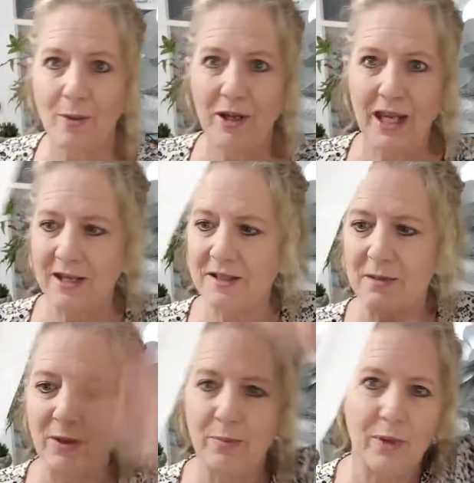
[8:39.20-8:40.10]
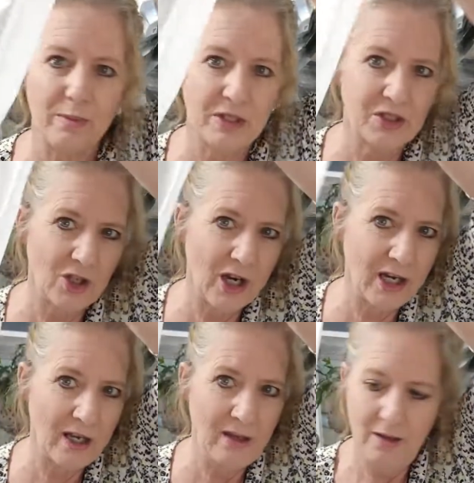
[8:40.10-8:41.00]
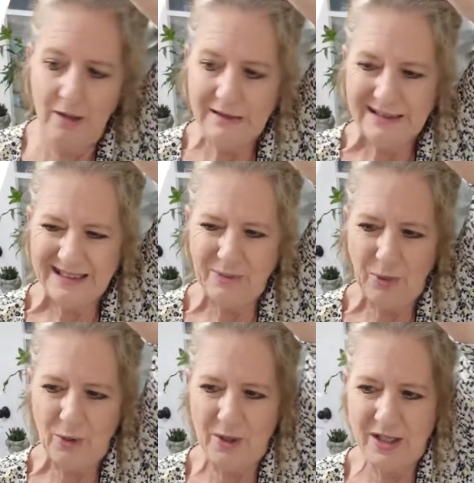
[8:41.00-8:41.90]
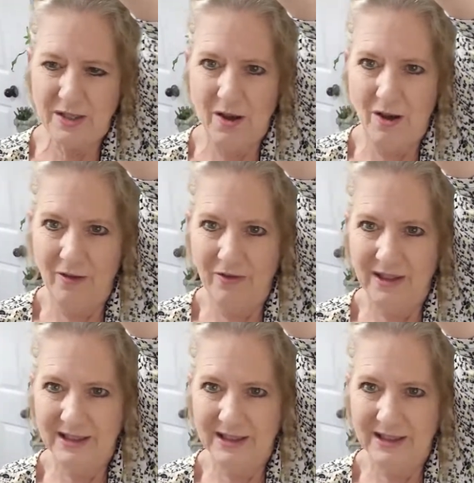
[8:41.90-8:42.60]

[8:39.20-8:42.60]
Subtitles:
I can't see me. I'm just trying to pull this off.